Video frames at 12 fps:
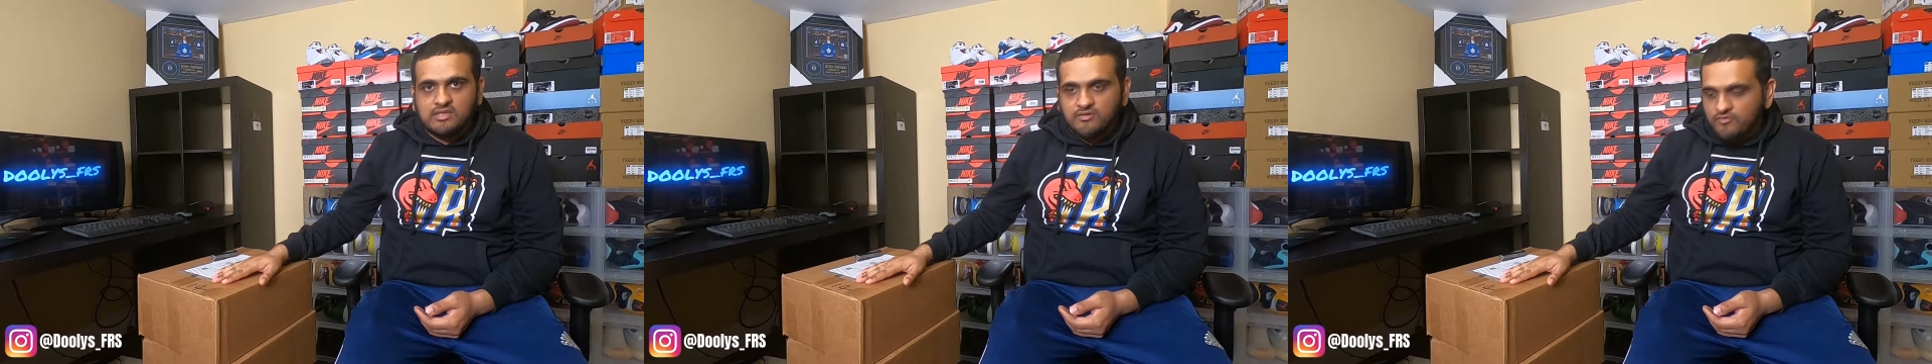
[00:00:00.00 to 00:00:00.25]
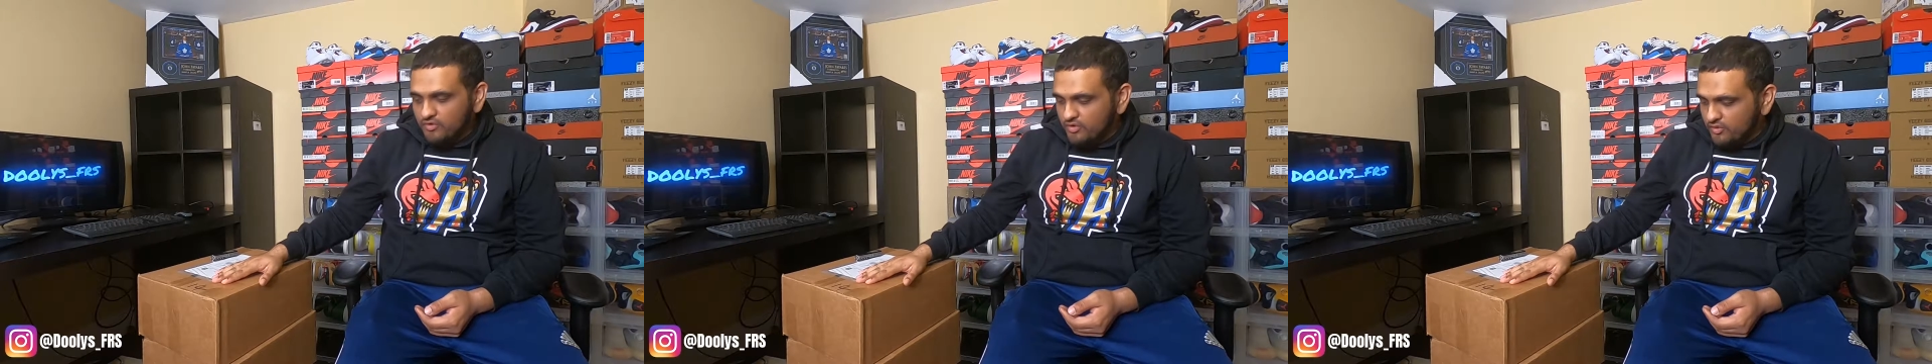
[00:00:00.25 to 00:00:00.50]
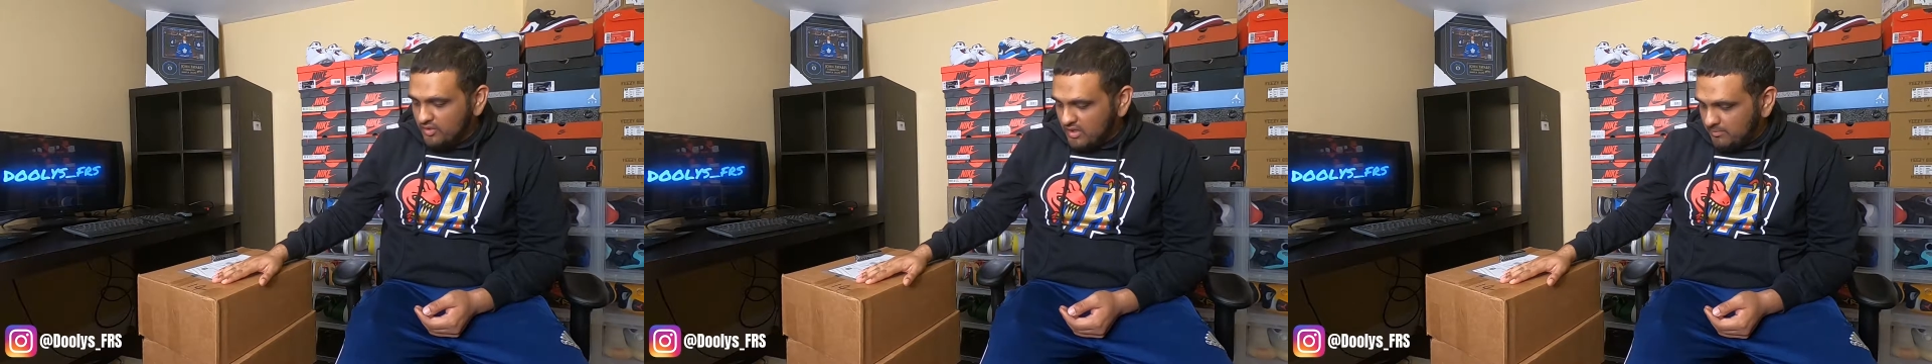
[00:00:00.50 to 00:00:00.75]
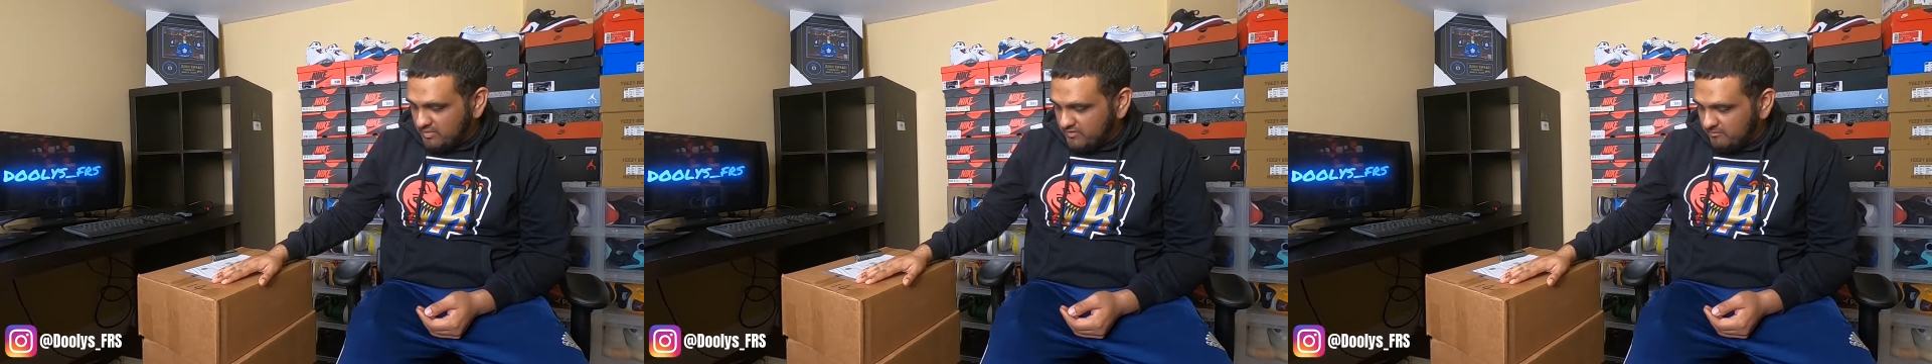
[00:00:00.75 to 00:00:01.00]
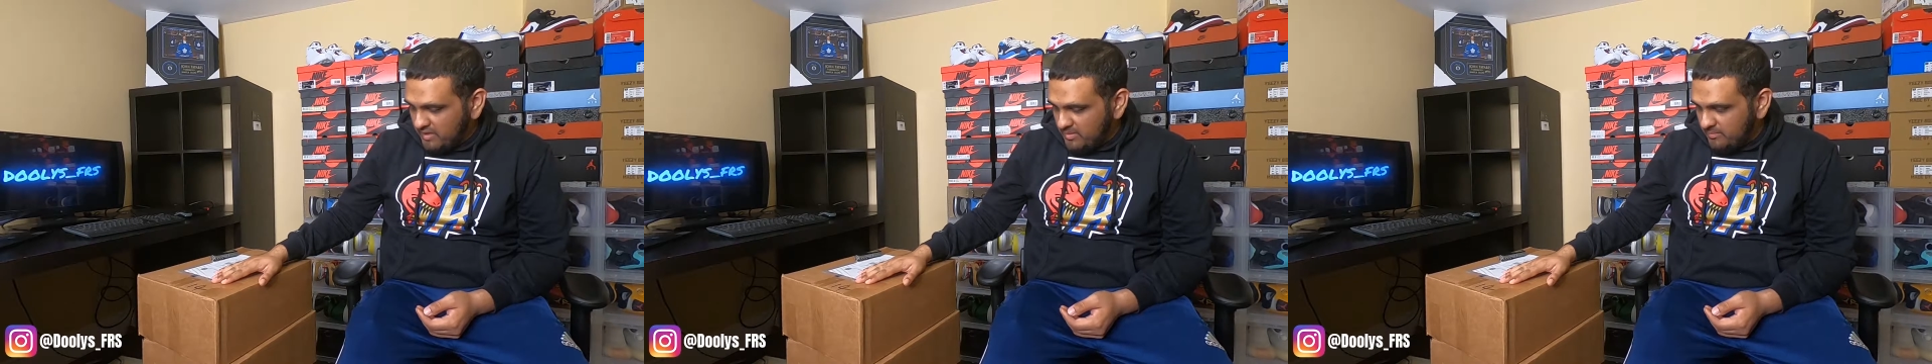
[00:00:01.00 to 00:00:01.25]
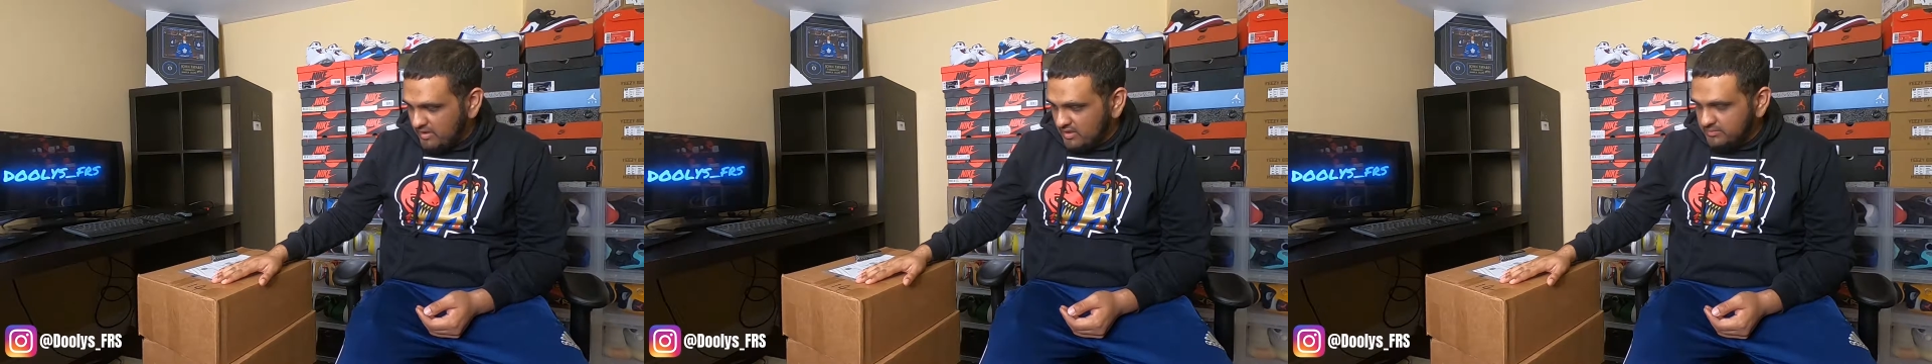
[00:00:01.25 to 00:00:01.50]
here for you, a couple of May
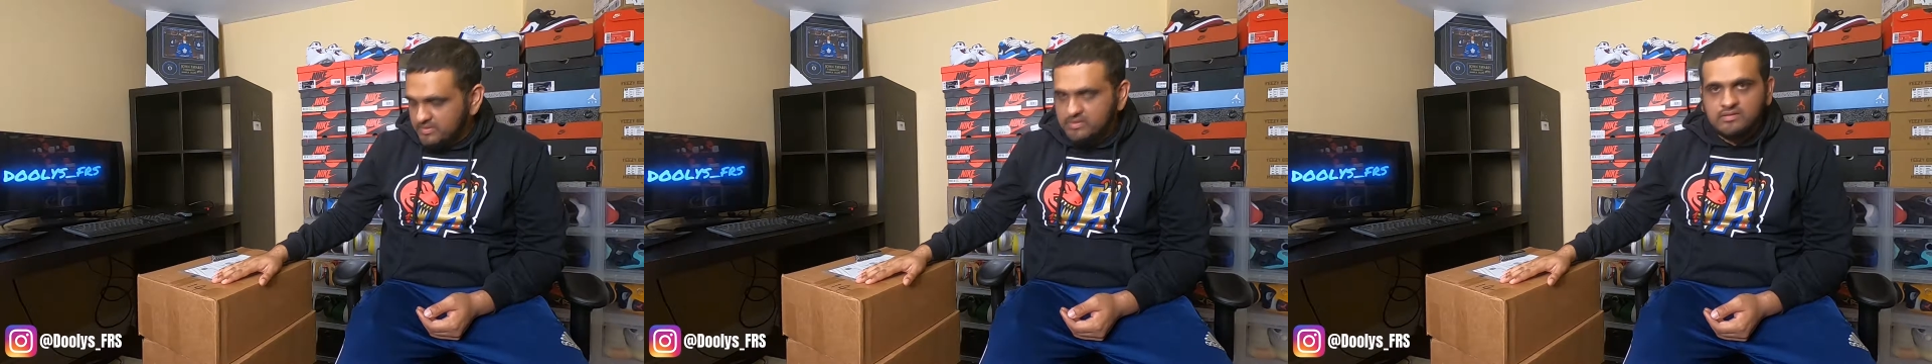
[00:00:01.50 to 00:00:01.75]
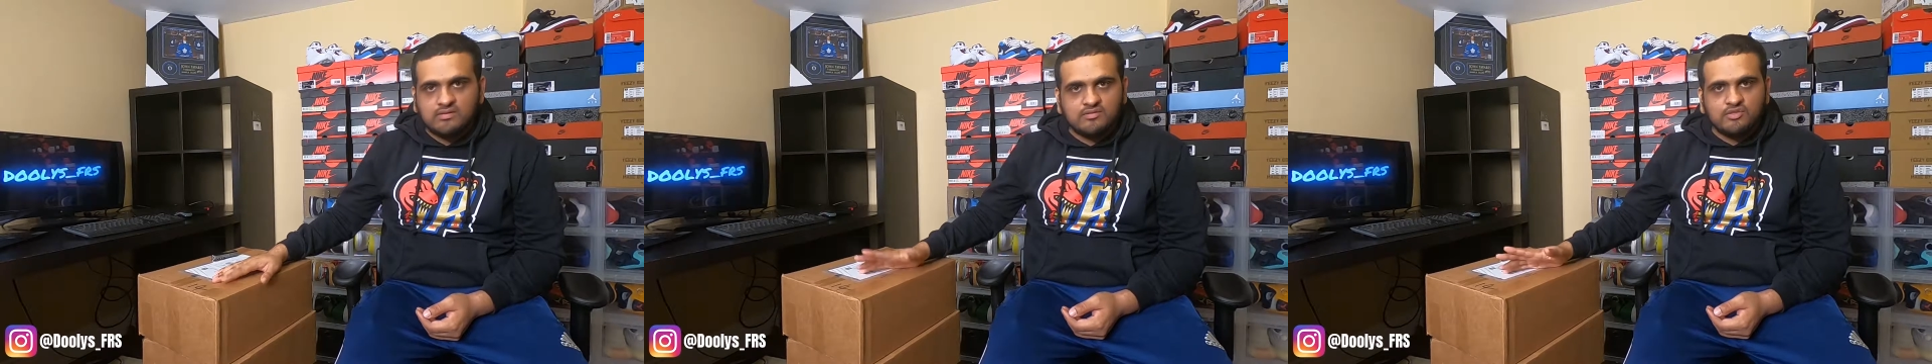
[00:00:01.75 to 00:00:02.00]
pickups,